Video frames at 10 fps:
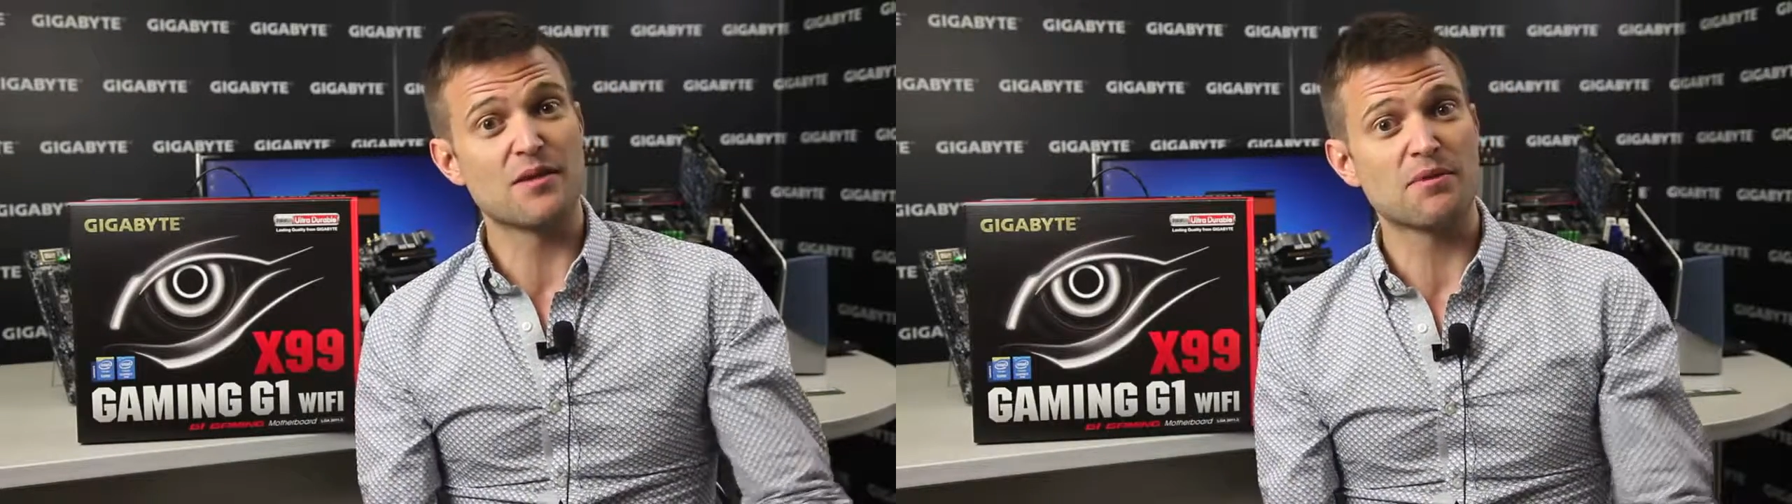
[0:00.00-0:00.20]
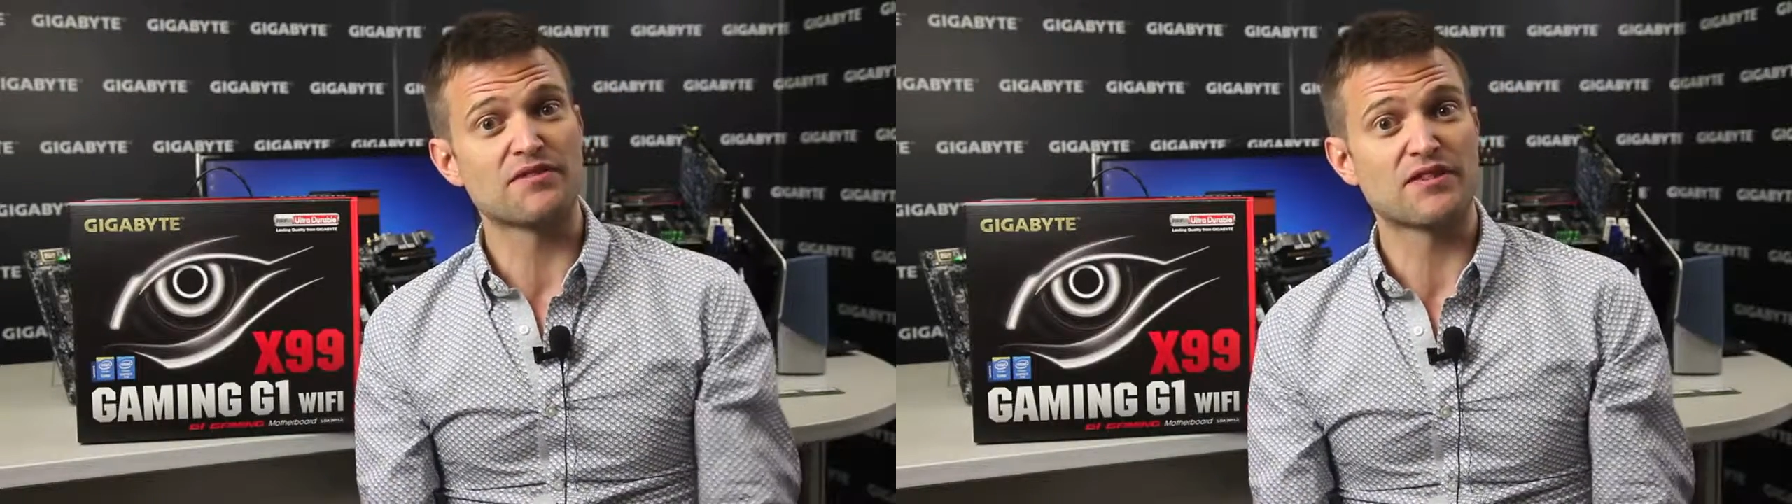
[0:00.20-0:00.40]

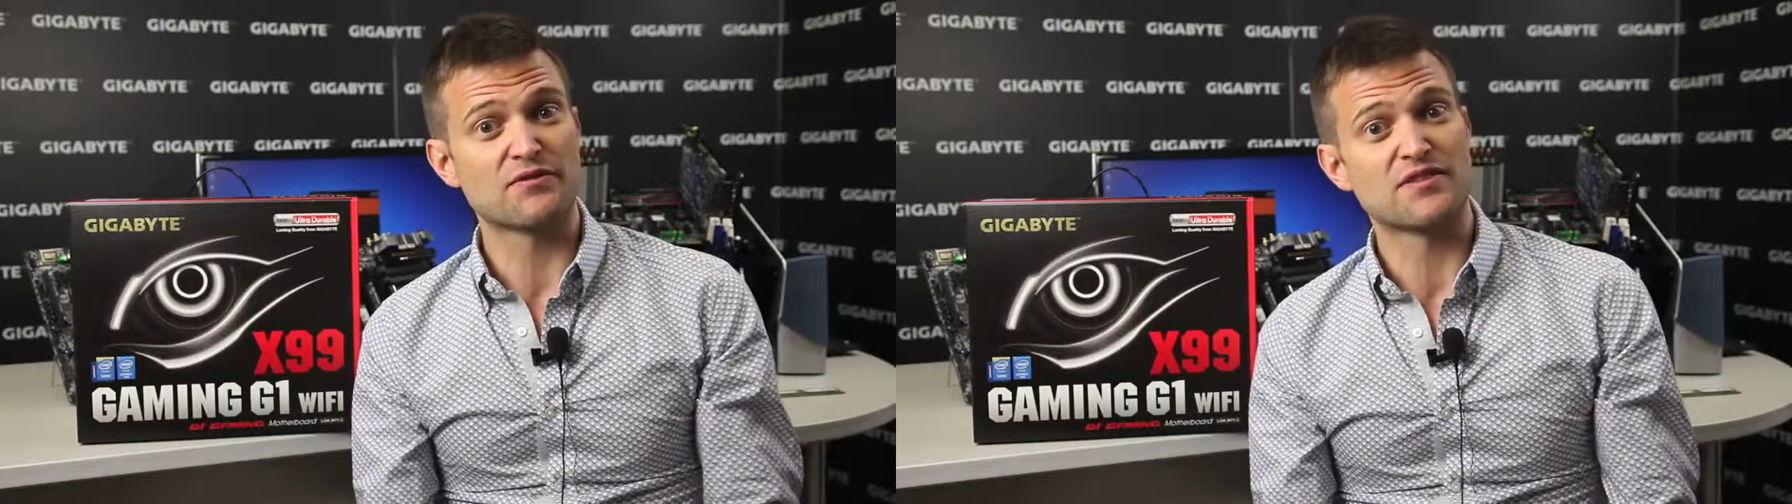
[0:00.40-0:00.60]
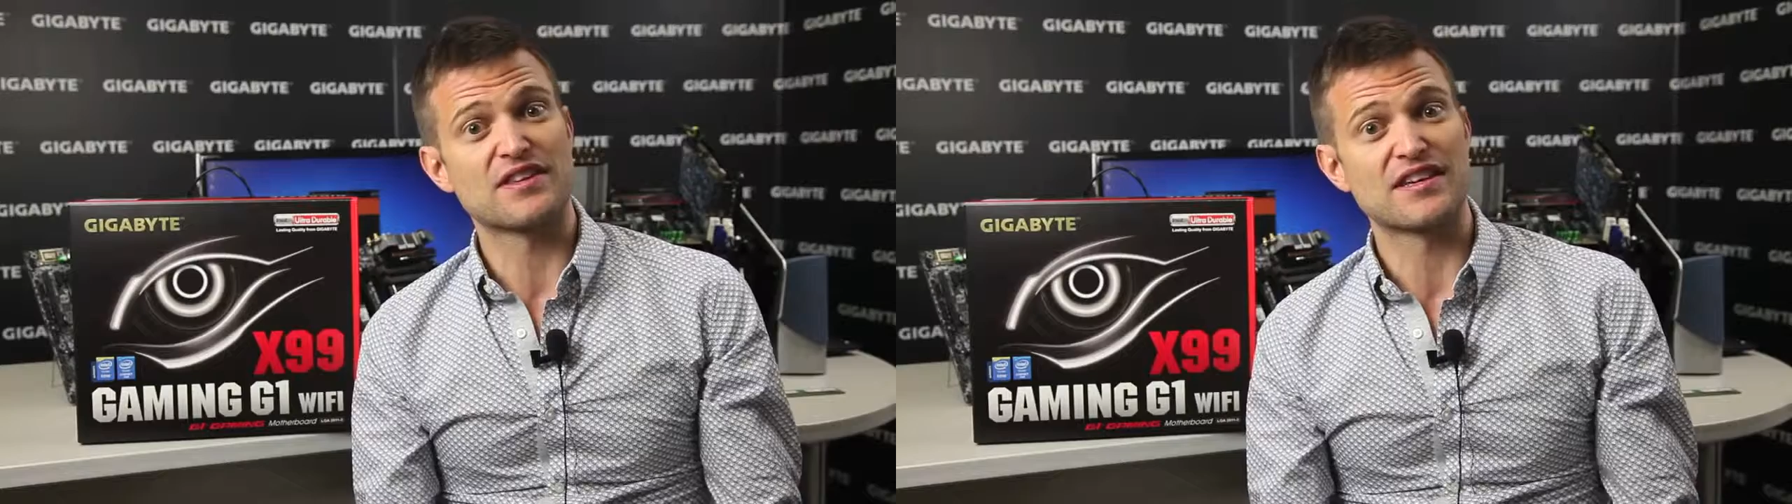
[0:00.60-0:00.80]
couple of
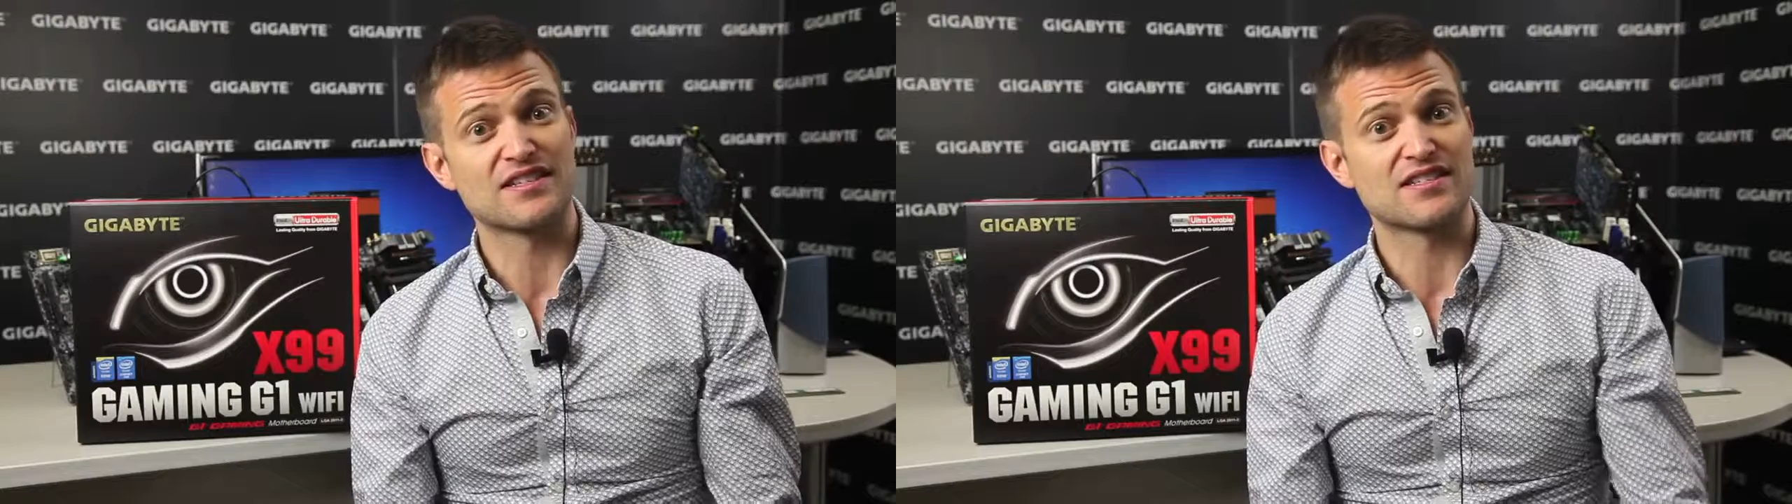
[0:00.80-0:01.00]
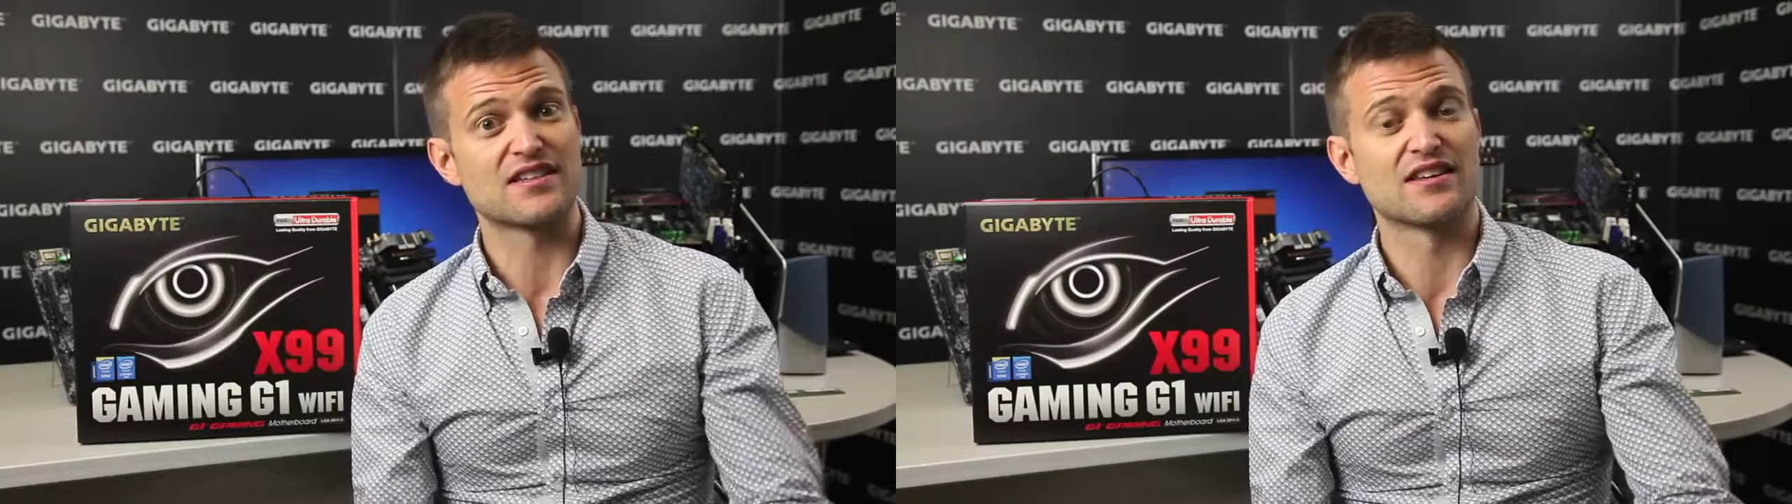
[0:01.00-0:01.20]
different things,